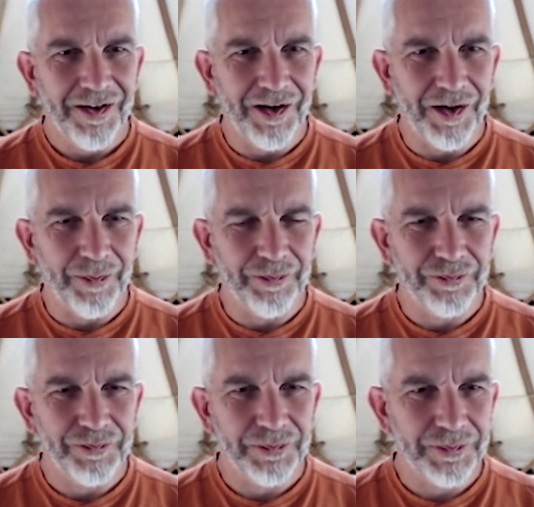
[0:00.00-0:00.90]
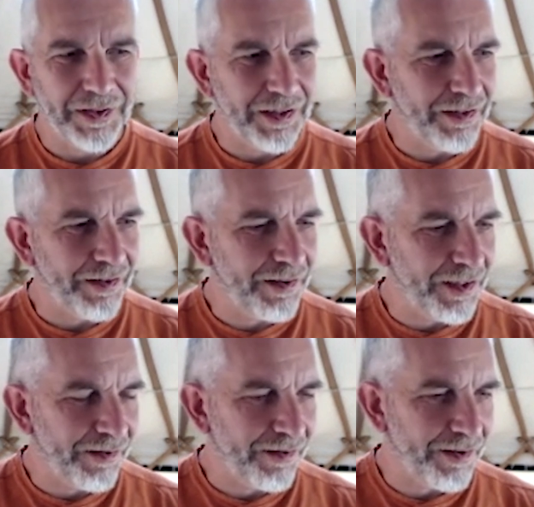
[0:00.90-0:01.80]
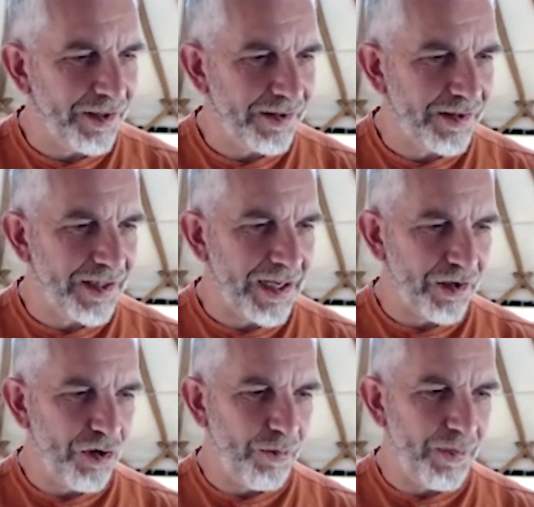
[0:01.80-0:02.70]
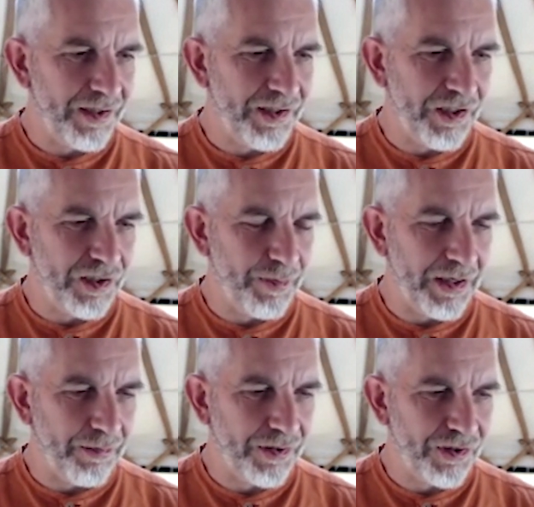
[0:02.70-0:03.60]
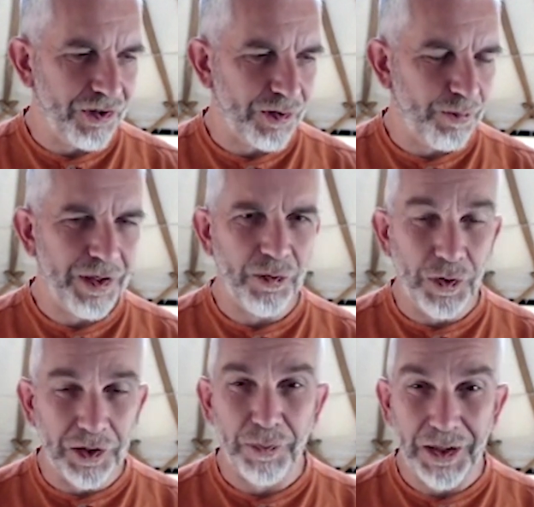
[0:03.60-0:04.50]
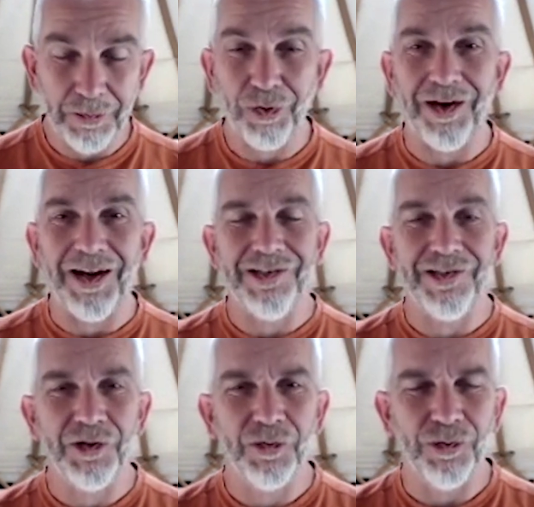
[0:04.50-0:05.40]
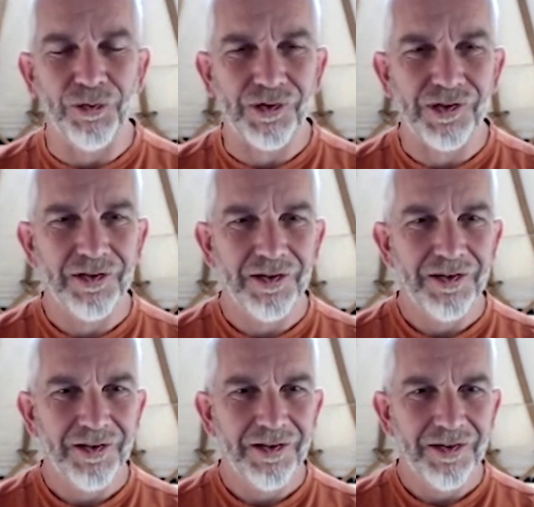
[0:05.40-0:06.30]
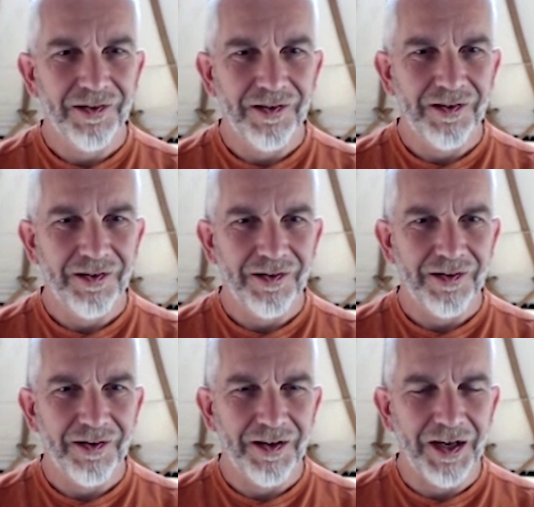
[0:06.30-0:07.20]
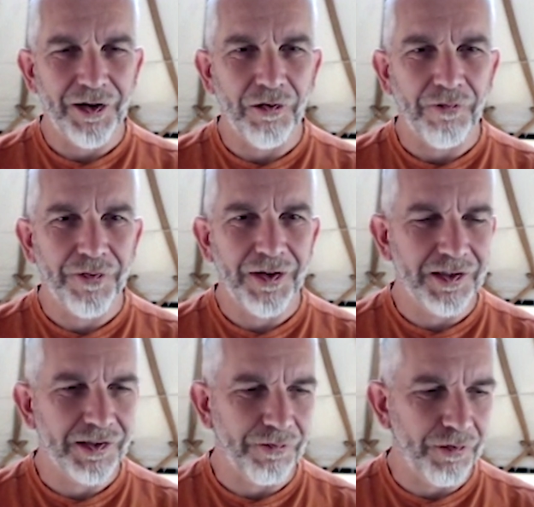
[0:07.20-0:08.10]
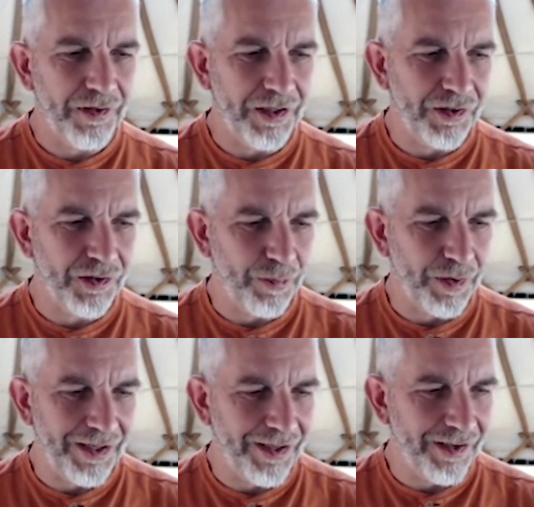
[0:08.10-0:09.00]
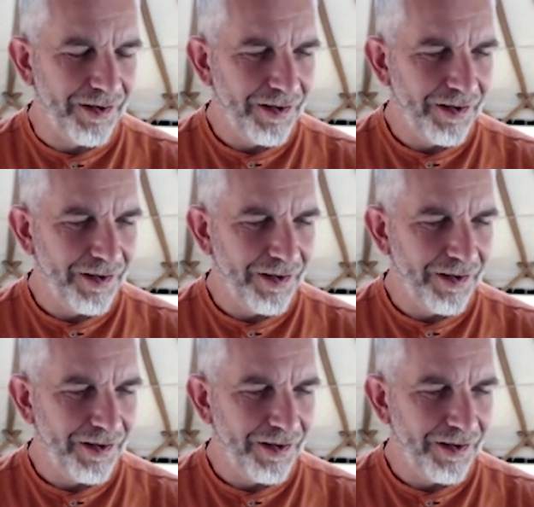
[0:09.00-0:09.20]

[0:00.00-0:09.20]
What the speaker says: And I think that humility, to be able to just be with people as equals and not feel as if you need to be